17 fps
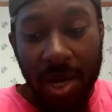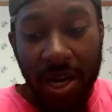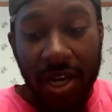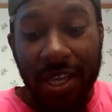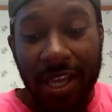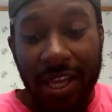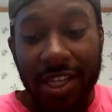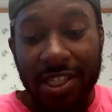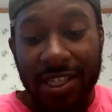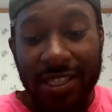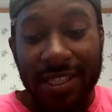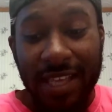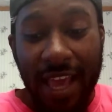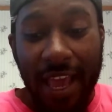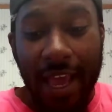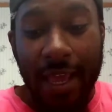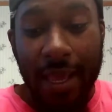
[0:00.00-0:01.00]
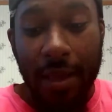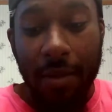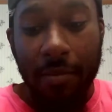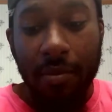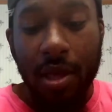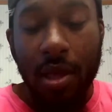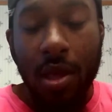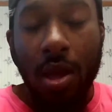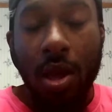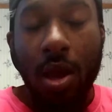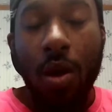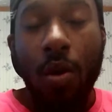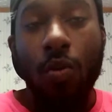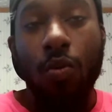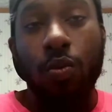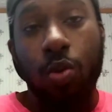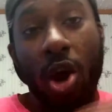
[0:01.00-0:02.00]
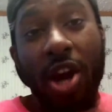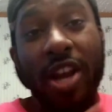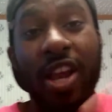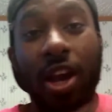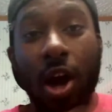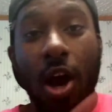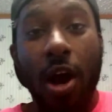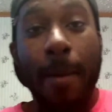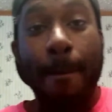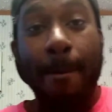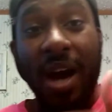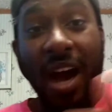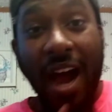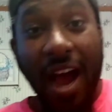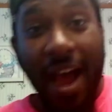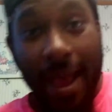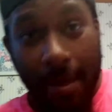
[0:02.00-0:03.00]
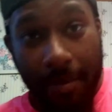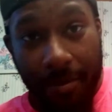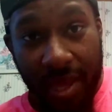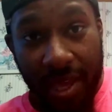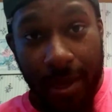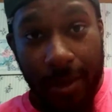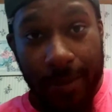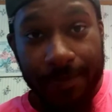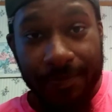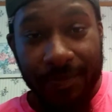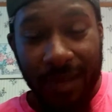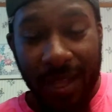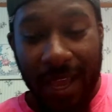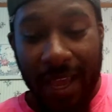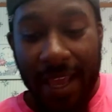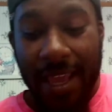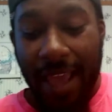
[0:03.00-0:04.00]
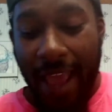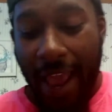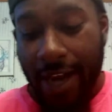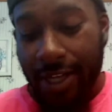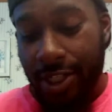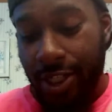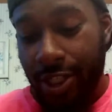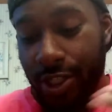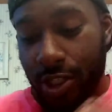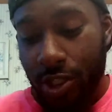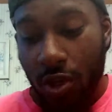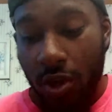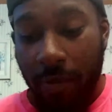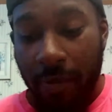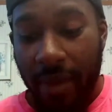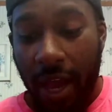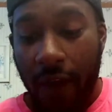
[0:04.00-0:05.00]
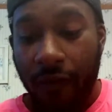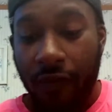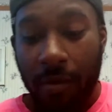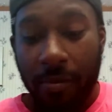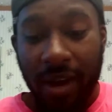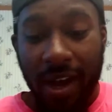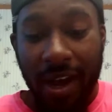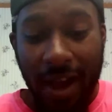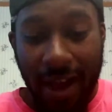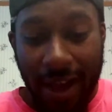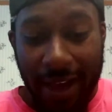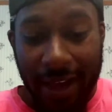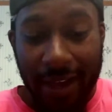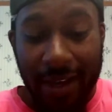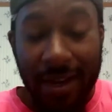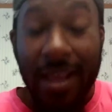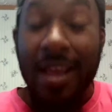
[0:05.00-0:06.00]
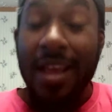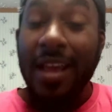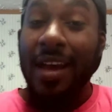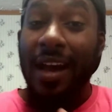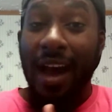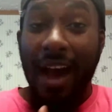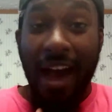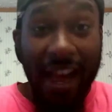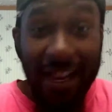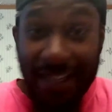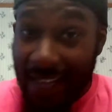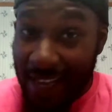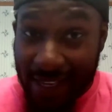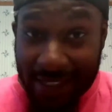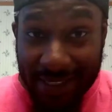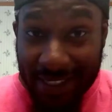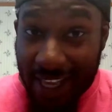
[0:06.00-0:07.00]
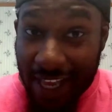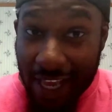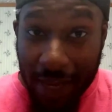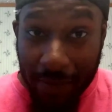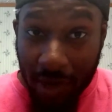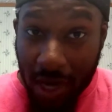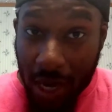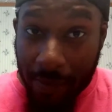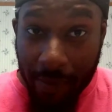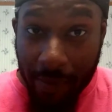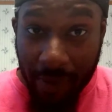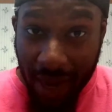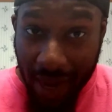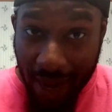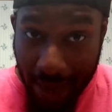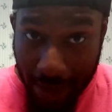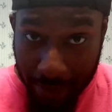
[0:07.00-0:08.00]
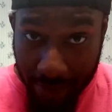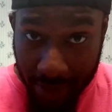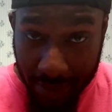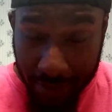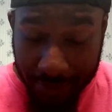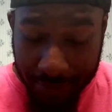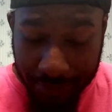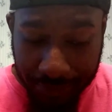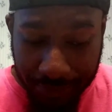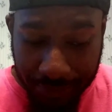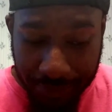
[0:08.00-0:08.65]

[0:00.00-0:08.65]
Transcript: Bucky just came running up behind me, and he actually snooked me out from behind. I didn't see him coming behind me.